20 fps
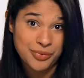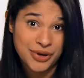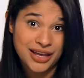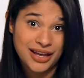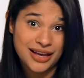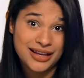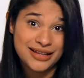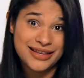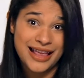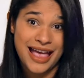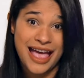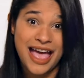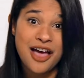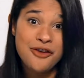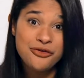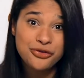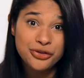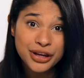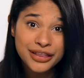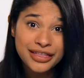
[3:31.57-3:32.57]
because
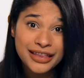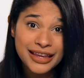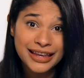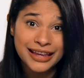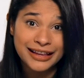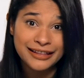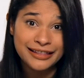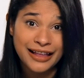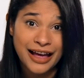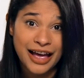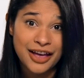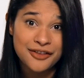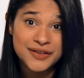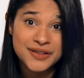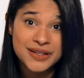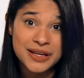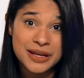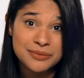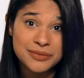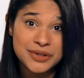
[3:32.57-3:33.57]
everything in life
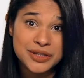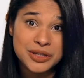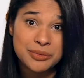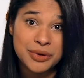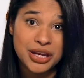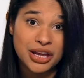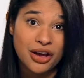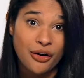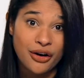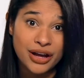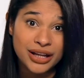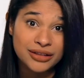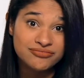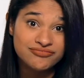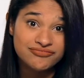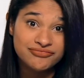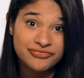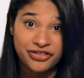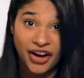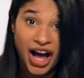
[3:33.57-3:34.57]
seems to be
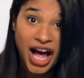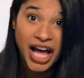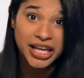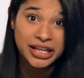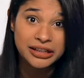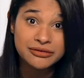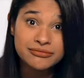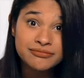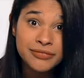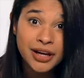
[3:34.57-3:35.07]
going fine.